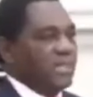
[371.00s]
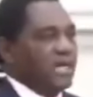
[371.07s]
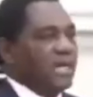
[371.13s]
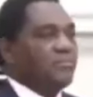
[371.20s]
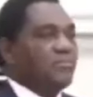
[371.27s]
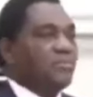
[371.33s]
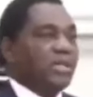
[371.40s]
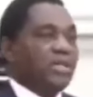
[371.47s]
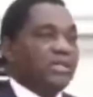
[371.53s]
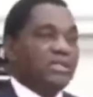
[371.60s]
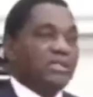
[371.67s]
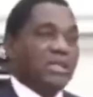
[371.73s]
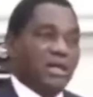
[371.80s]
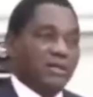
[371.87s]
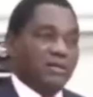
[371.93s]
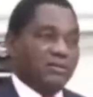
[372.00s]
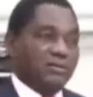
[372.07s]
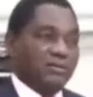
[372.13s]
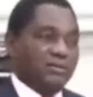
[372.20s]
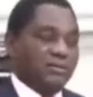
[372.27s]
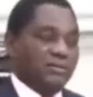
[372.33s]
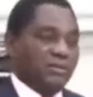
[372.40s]
I'm ready now
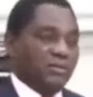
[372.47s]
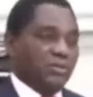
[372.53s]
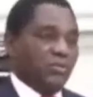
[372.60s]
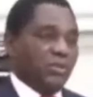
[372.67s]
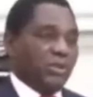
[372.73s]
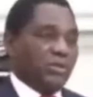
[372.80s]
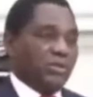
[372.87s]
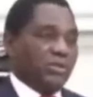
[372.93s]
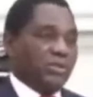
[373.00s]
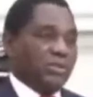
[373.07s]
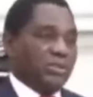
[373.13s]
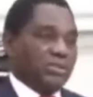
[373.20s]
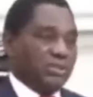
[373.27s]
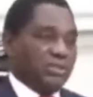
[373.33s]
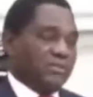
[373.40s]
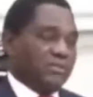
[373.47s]
to work on this.